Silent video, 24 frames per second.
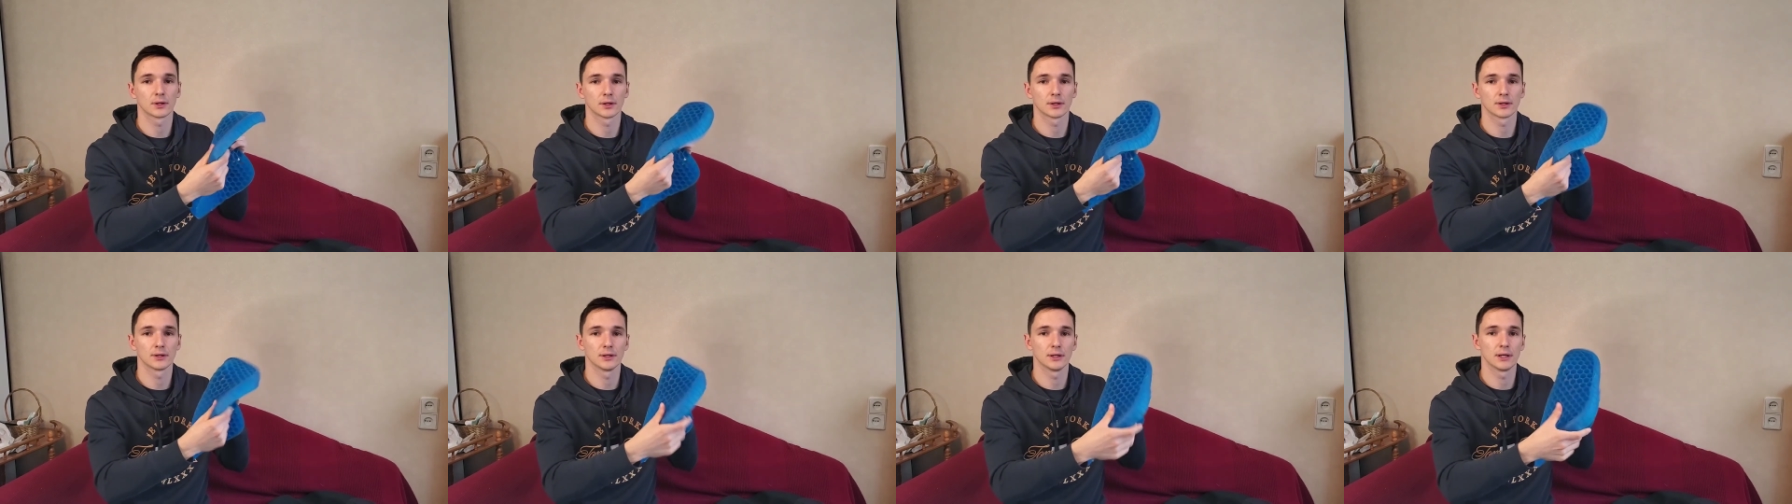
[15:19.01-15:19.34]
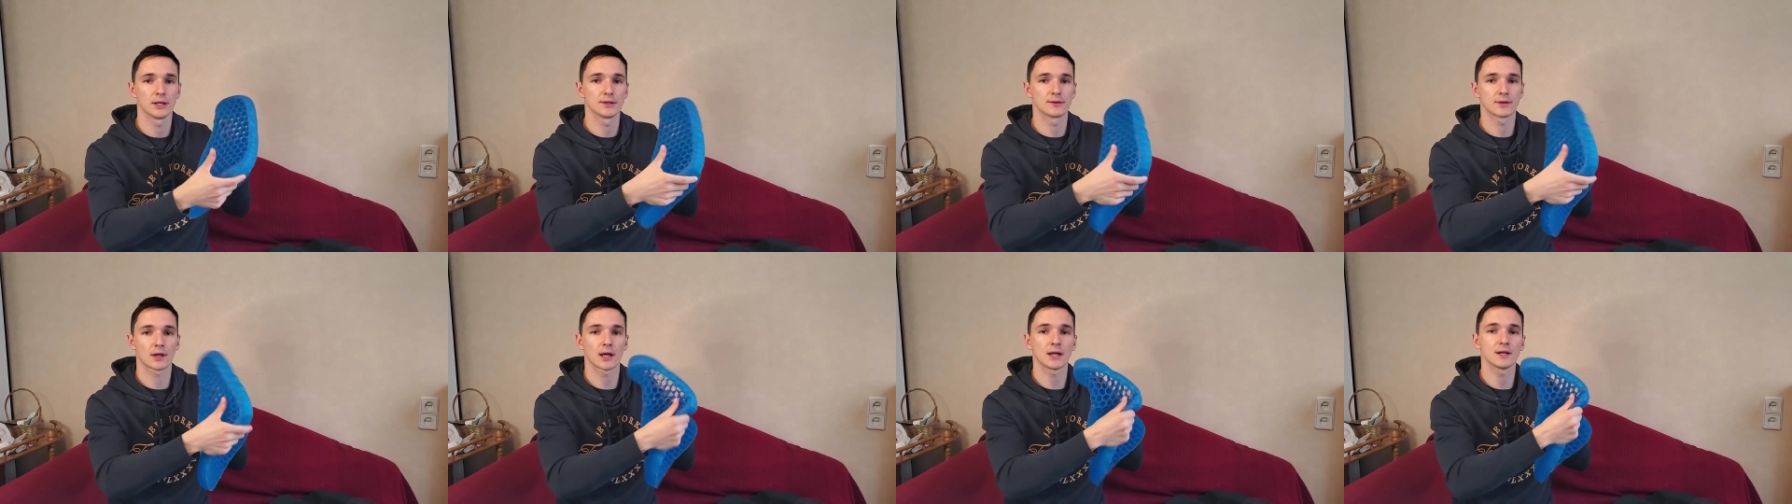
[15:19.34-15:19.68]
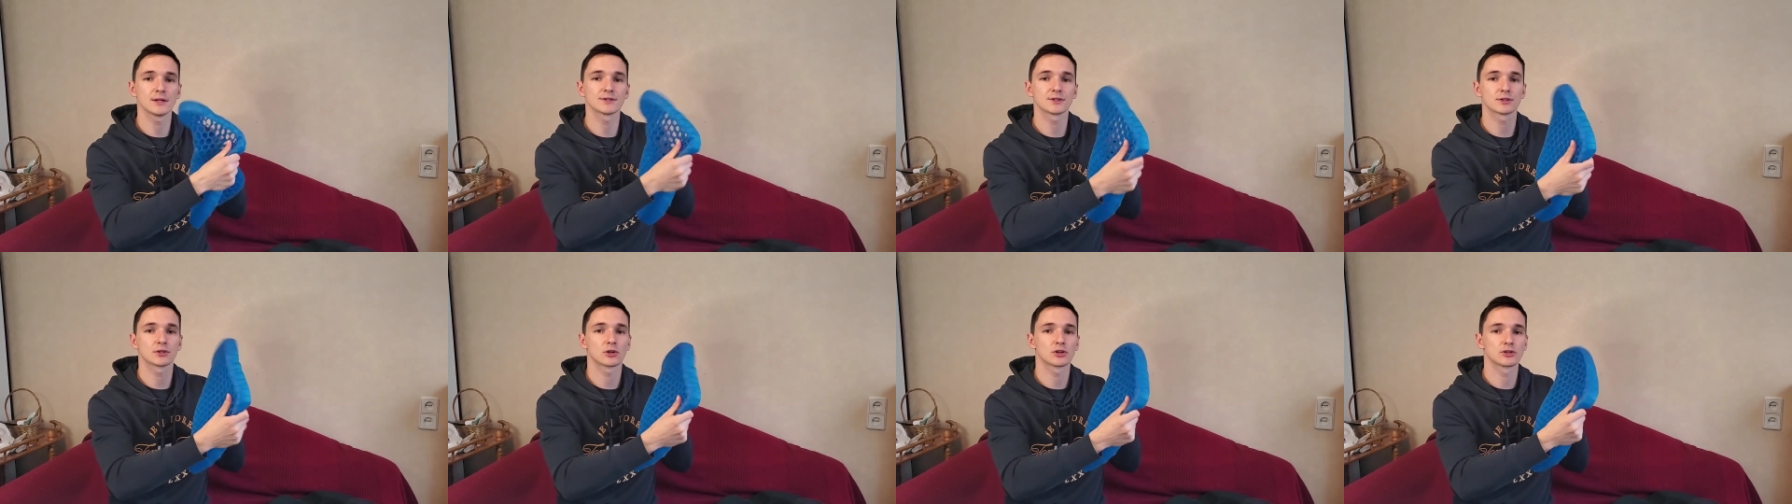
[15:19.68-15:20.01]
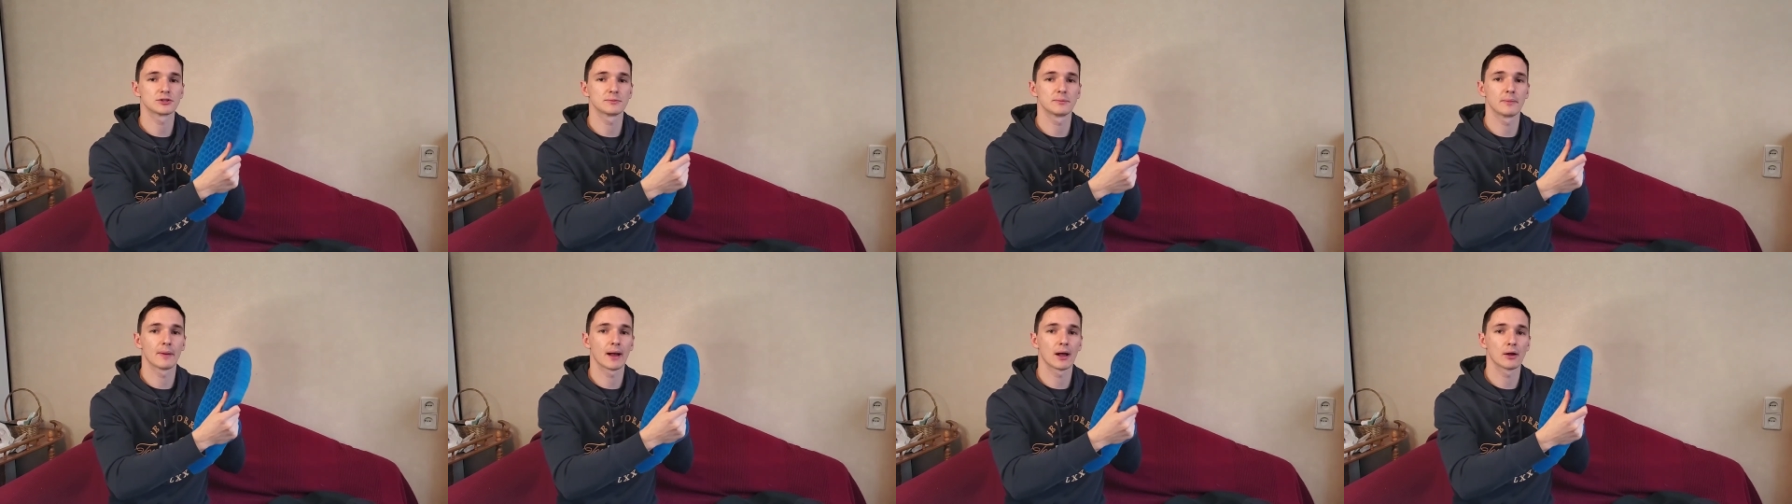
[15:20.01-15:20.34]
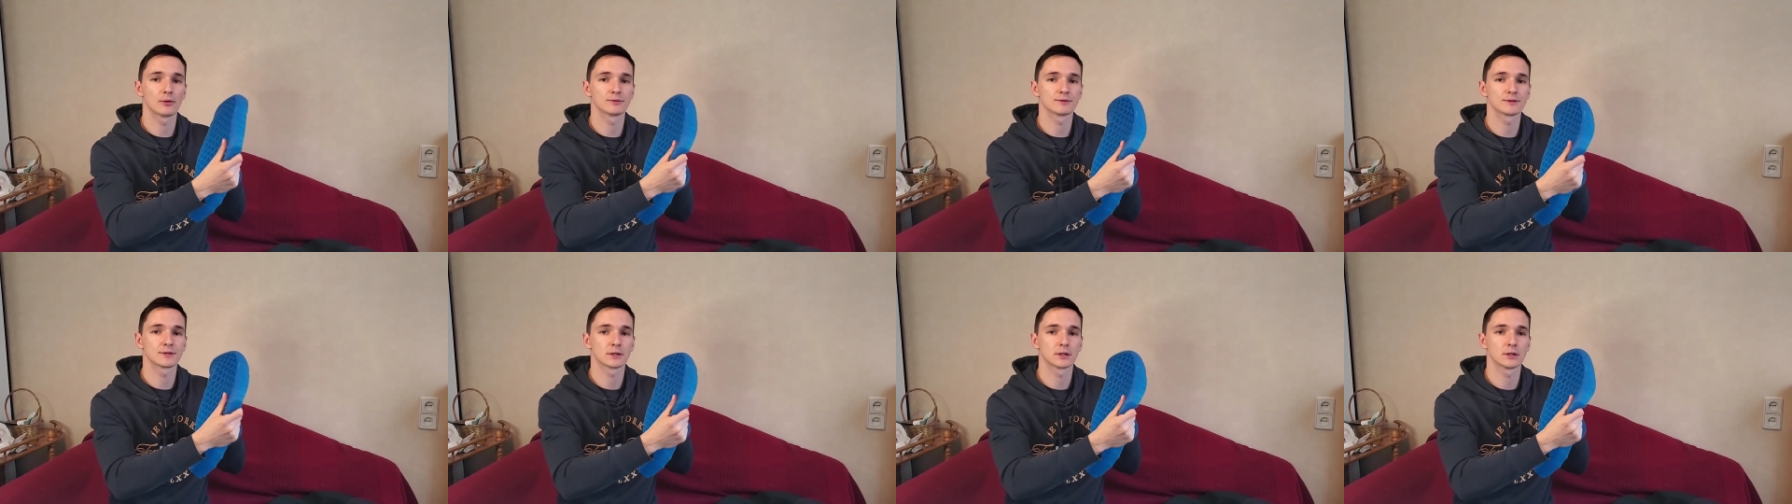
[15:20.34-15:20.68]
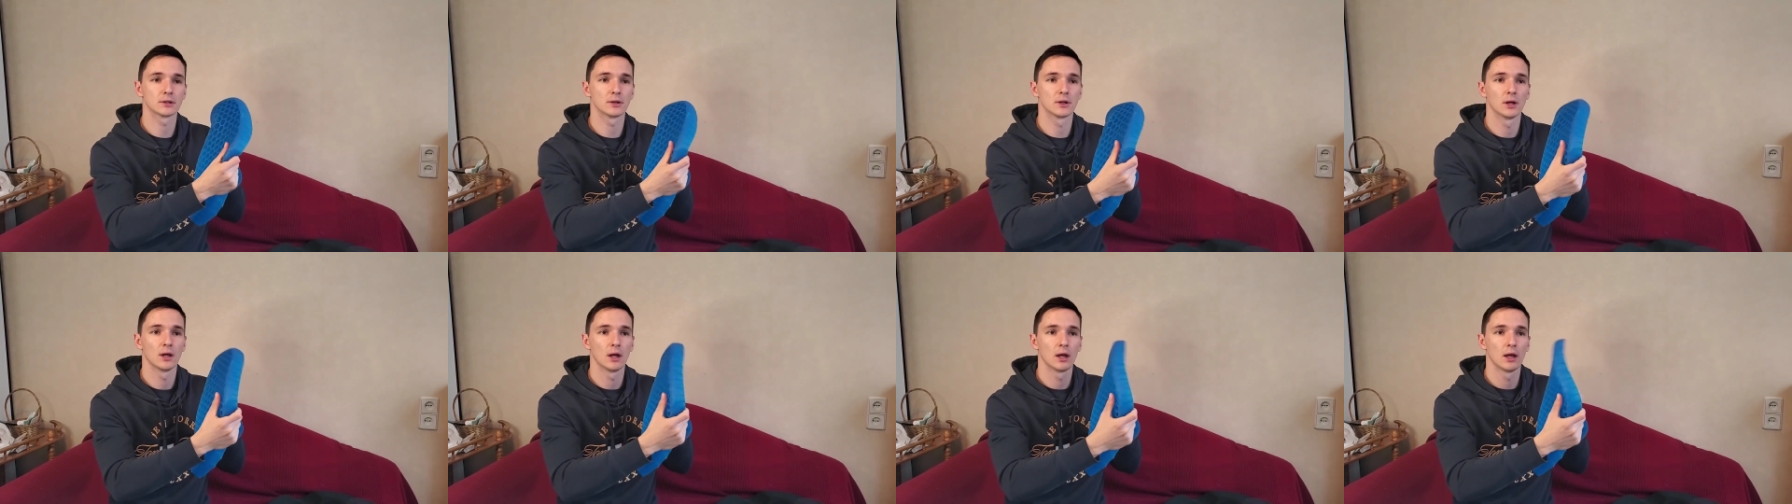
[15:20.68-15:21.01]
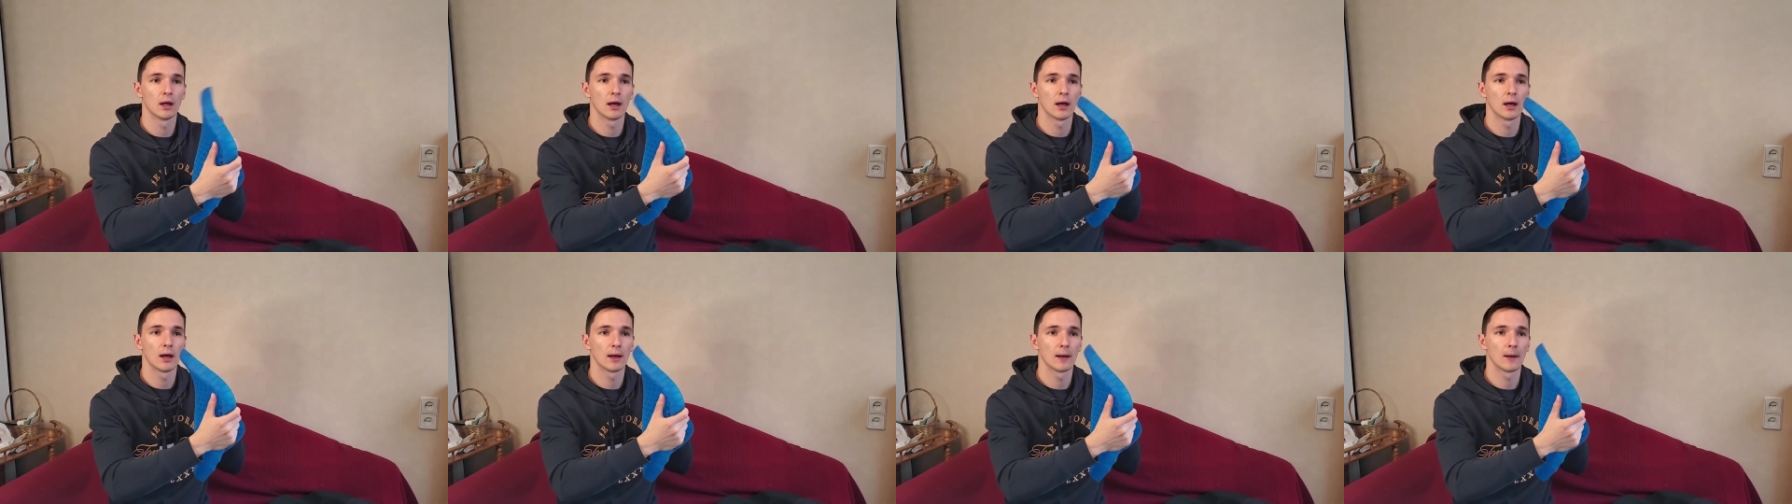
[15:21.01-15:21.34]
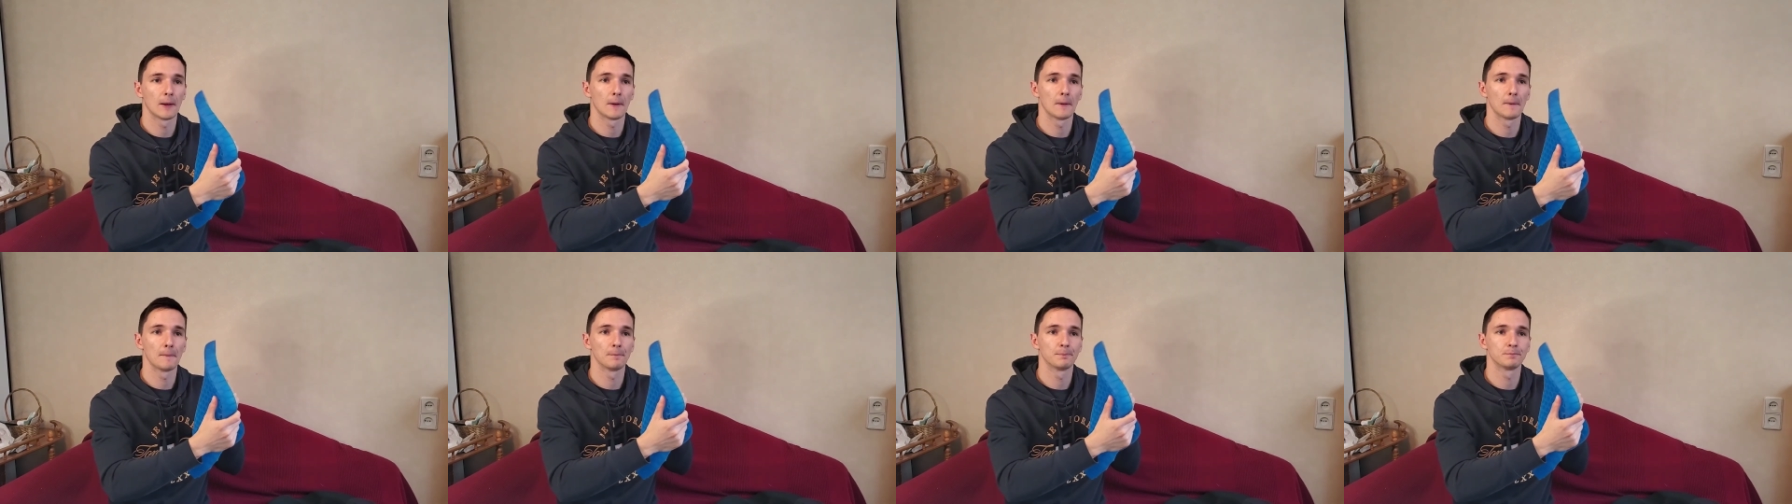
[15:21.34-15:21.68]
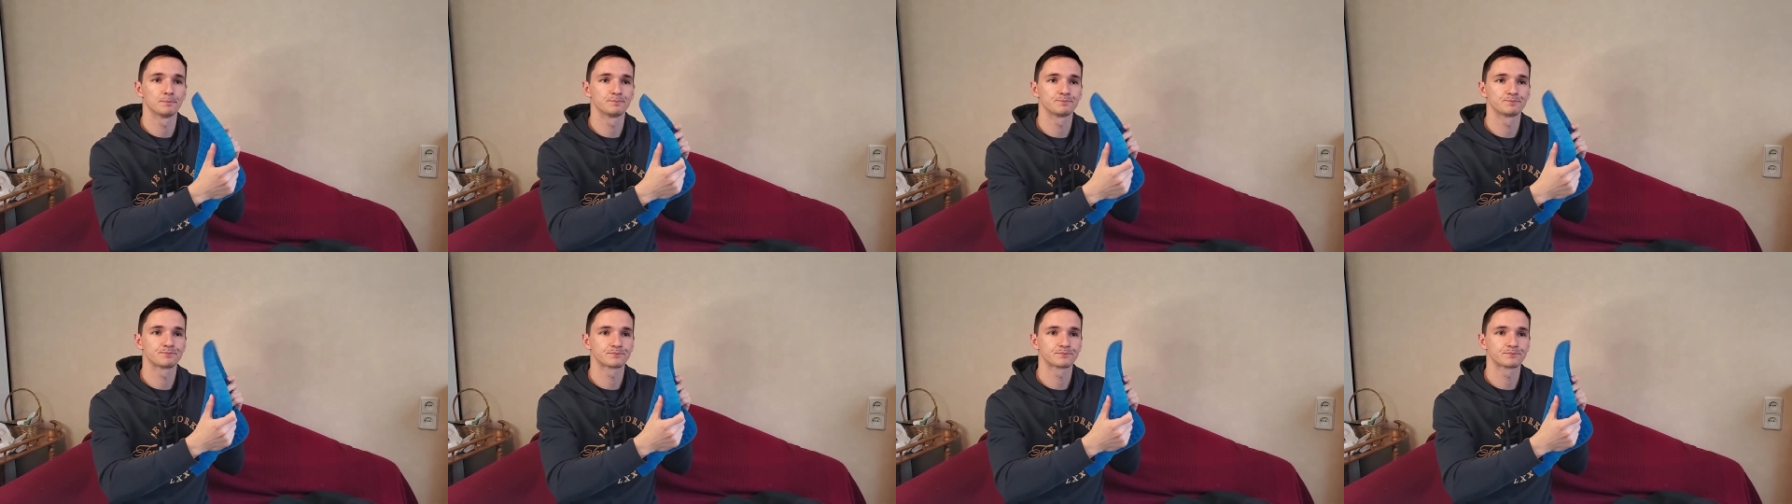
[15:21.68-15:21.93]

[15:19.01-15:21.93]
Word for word: it kind of starts bouncing um,